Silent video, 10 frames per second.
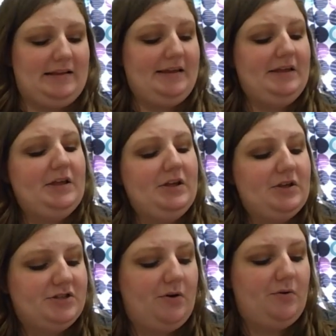So
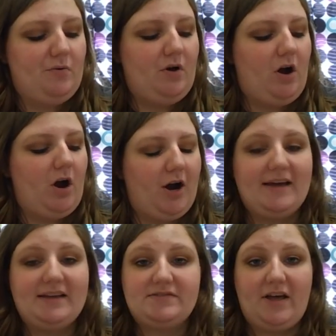our x
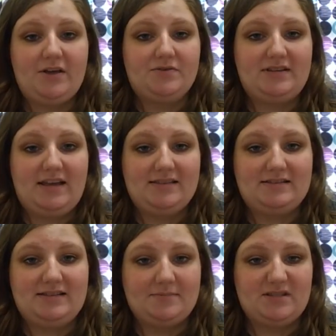values stay in the same
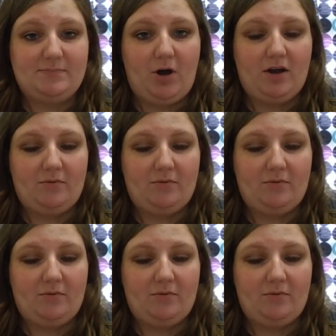spot, right?